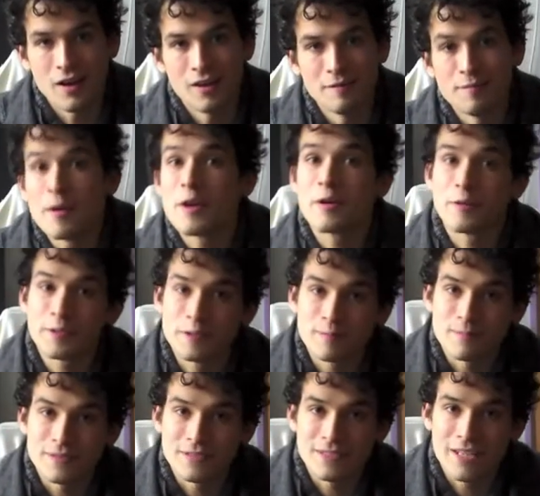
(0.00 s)
Merry
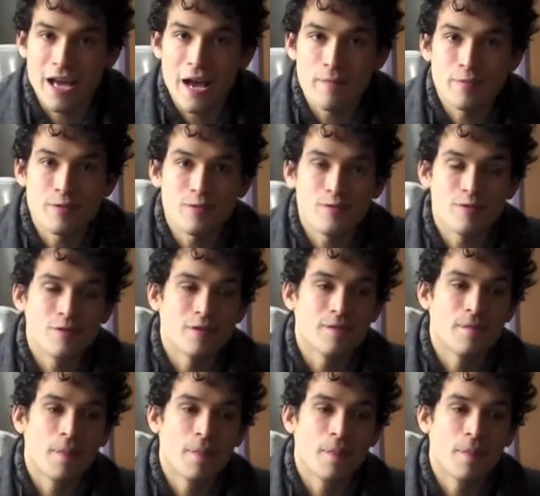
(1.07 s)
Christmas and Happy New Year.